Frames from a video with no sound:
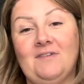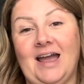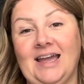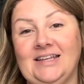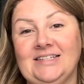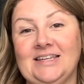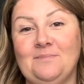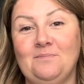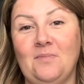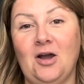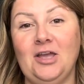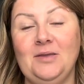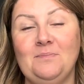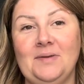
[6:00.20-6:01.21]
round it
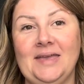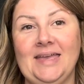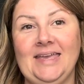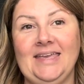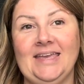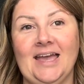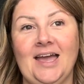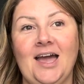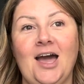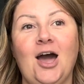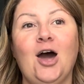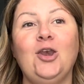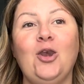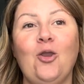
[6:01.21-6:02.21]
might be
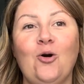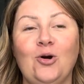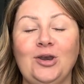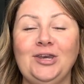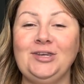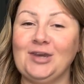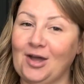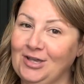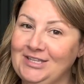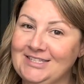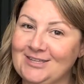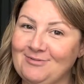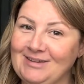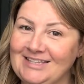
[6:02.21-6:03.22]
a lot
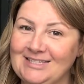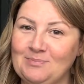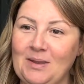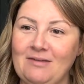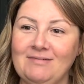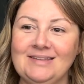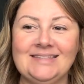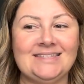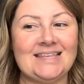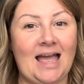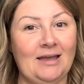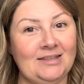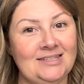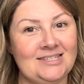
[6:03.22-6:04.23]
nicer experience
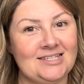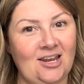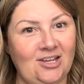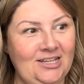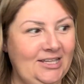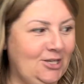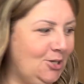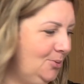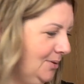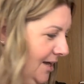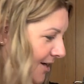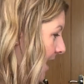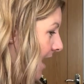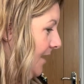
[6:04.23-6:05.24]
and slightly cooler.